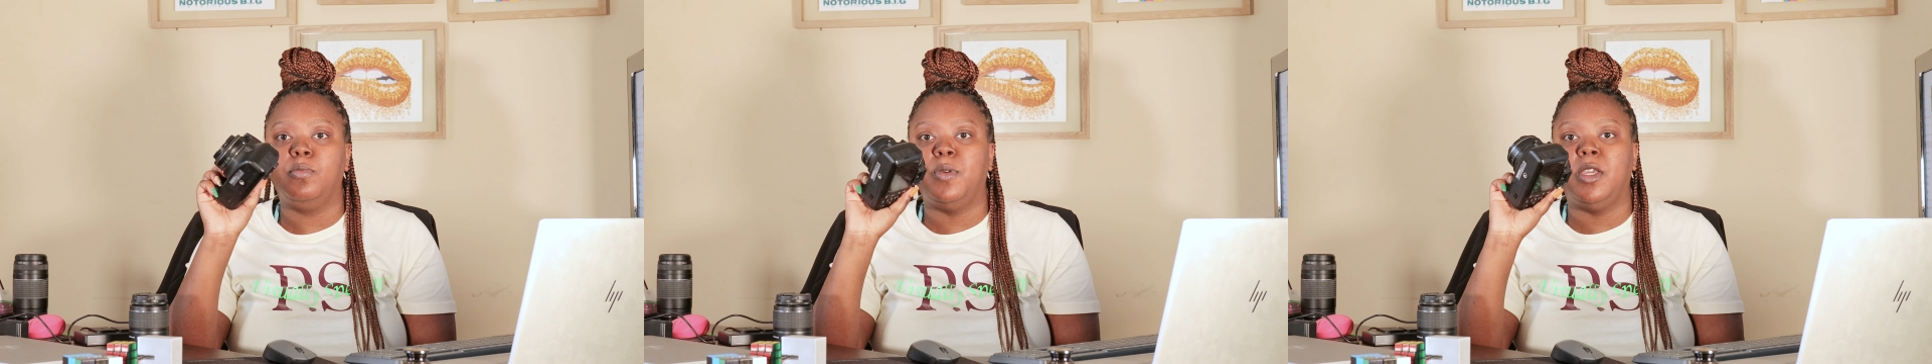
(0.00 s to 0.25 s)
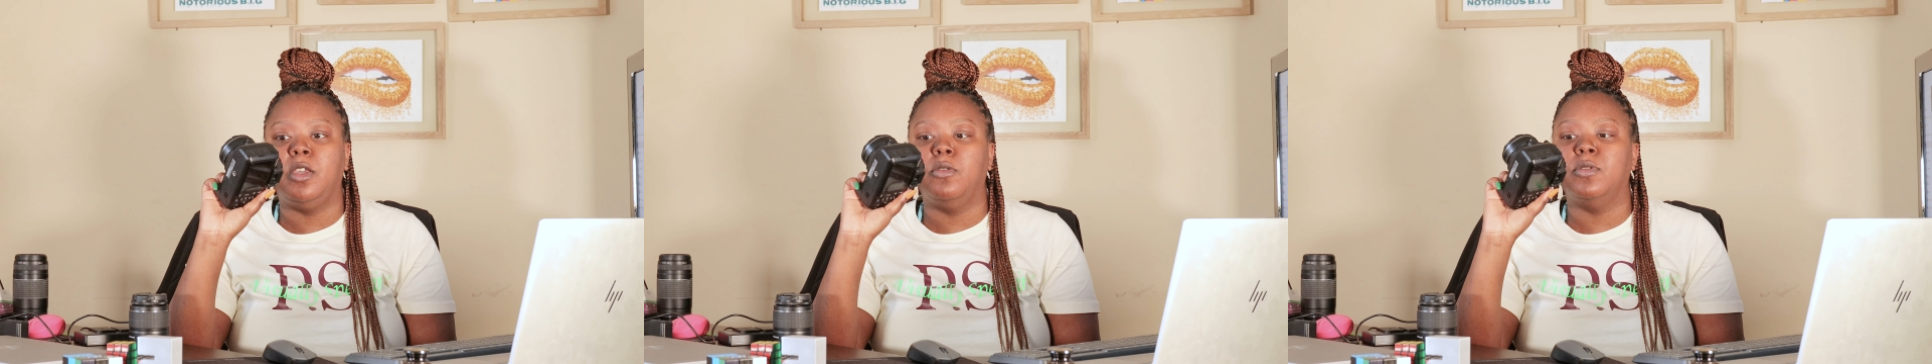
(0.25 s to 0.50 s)
be
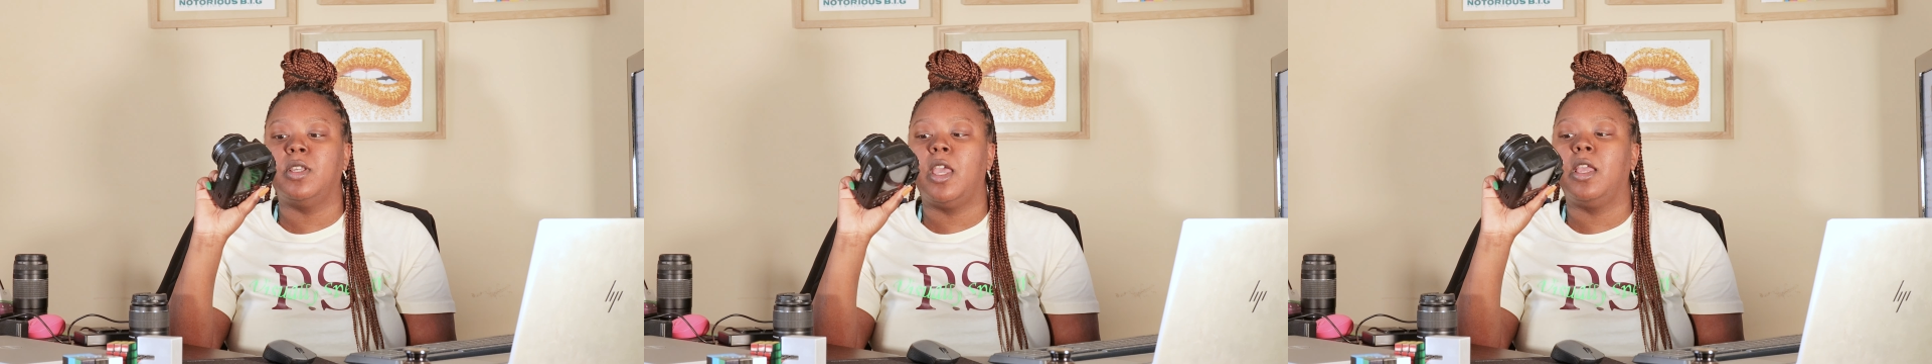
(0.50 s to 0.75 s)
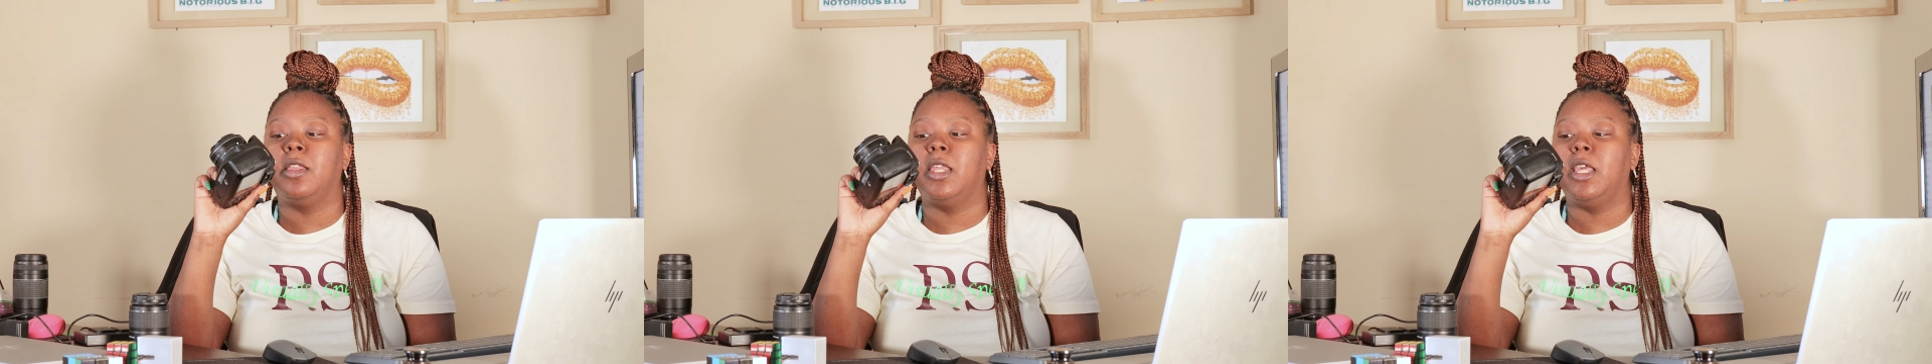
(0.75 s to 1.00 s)

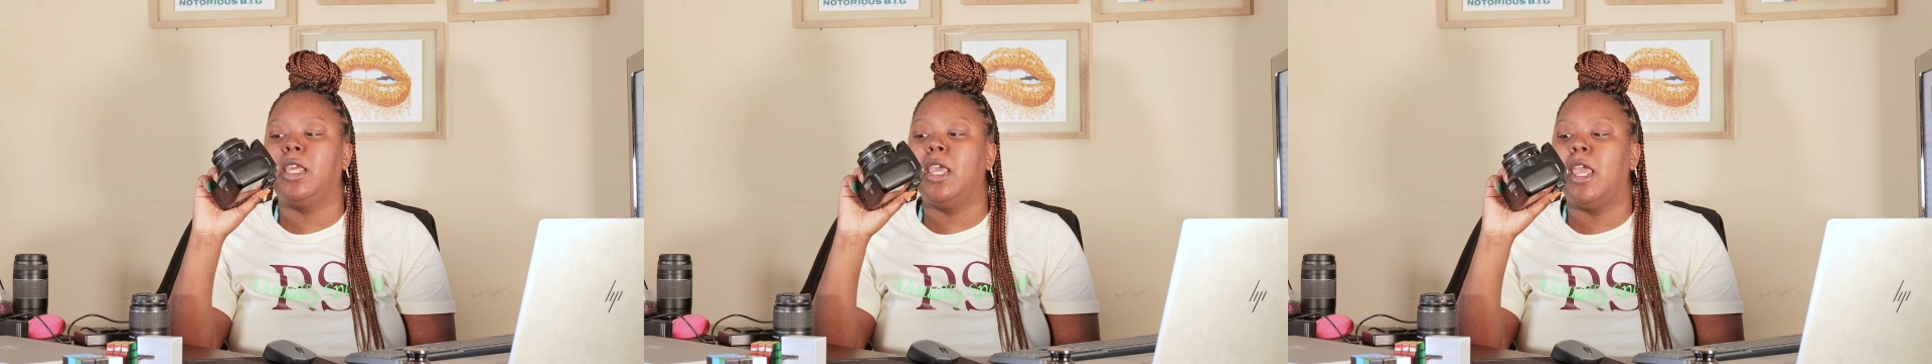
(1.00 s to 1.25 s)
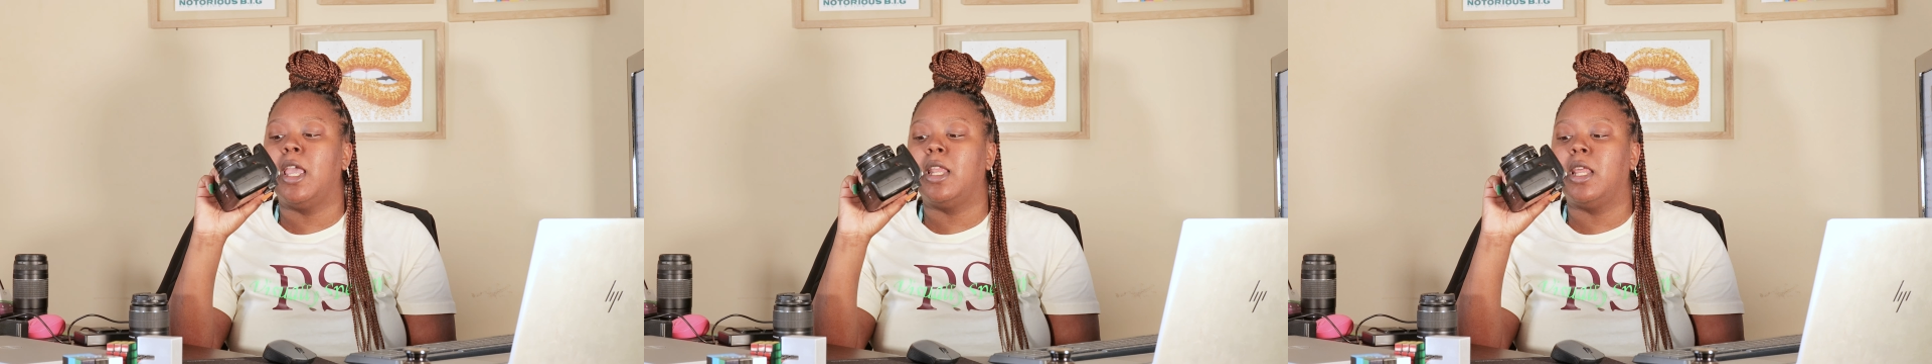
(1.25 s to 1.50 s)
using the
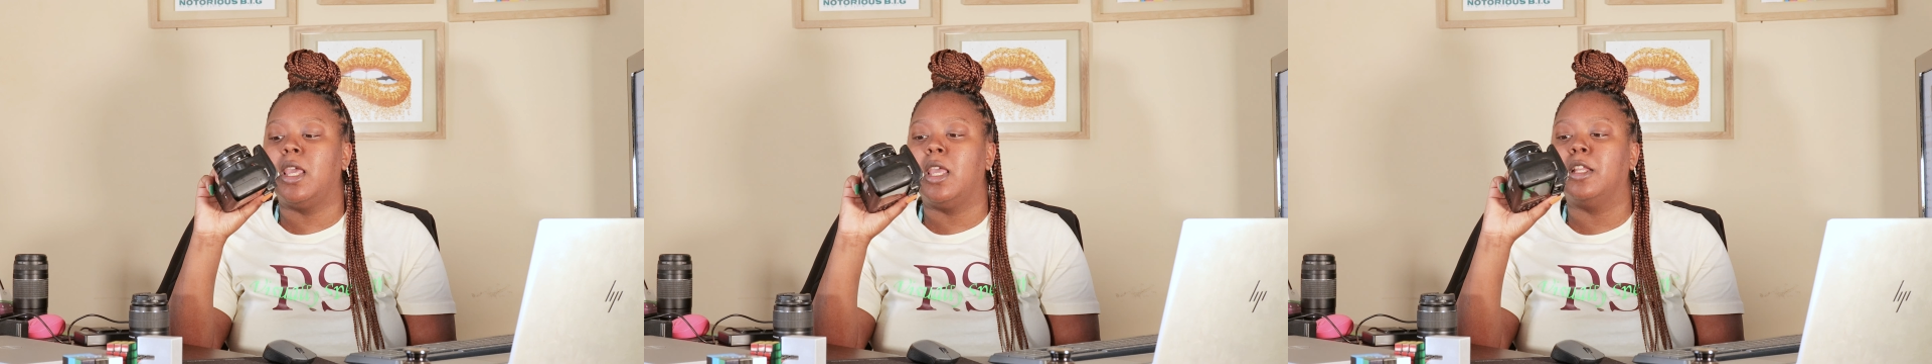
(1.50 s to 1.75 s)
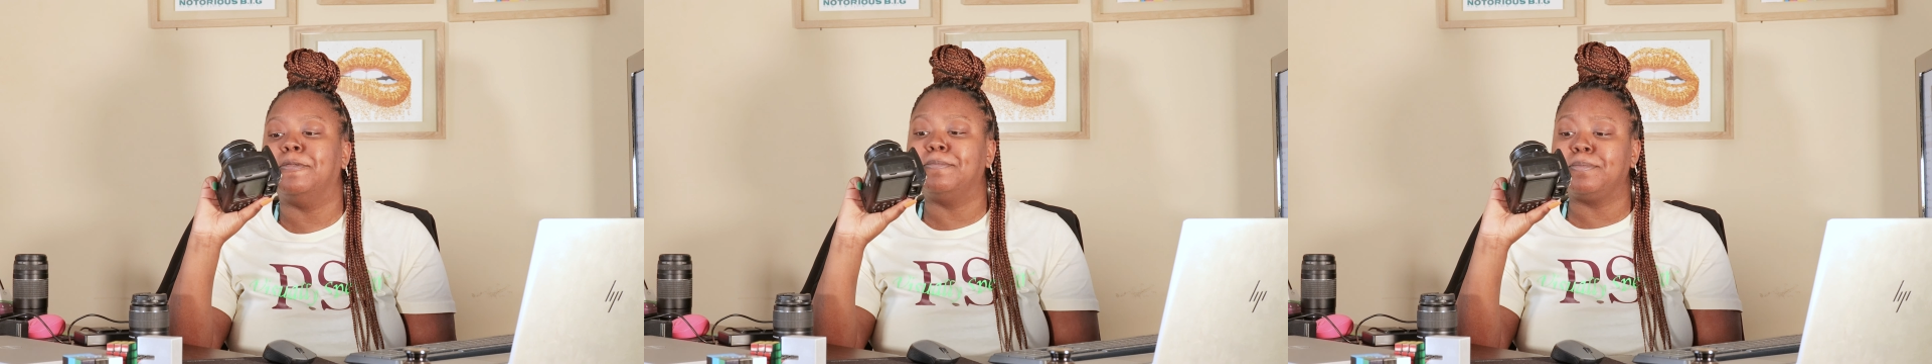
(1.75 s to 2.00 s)

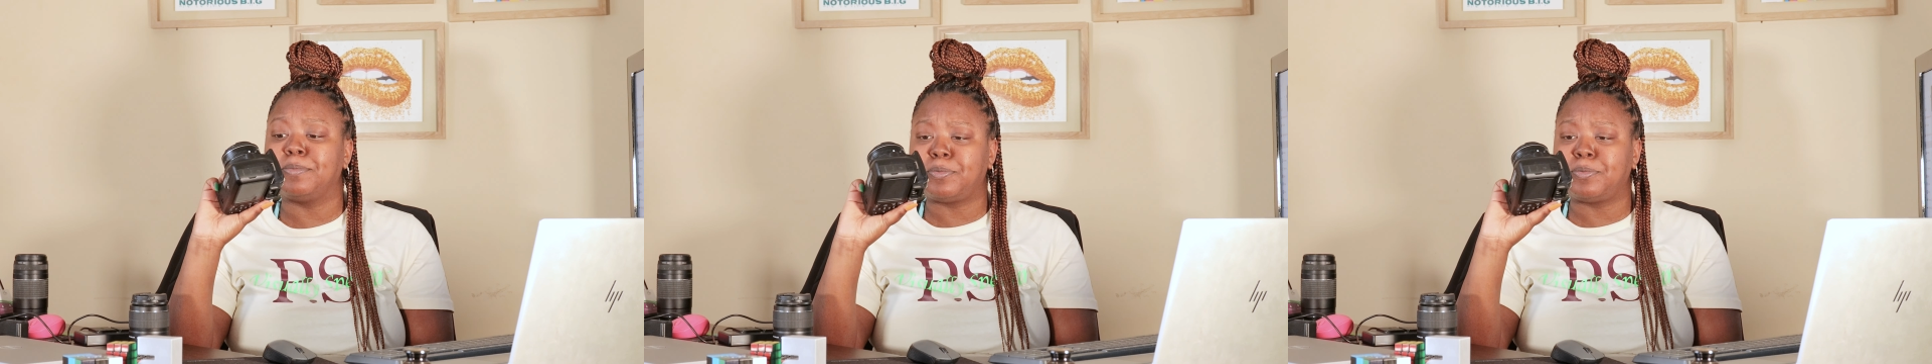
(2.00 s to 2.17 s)
Canon